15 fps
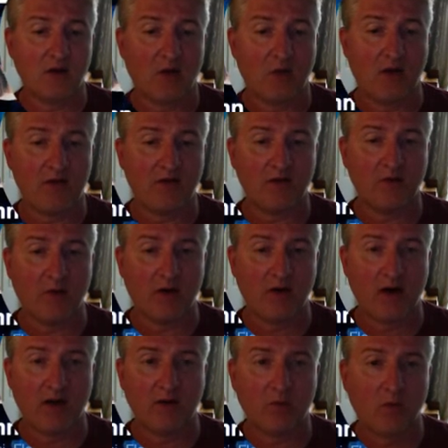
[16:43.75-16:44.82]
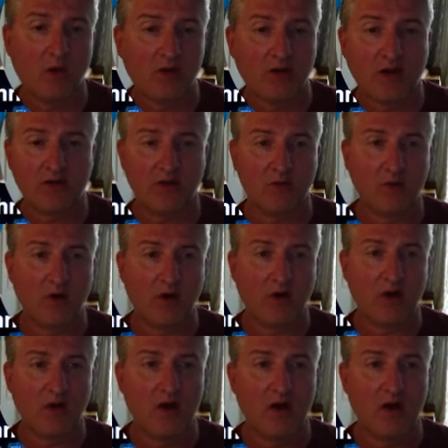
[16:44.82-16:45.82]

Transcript: erase this one here. I really like this one here.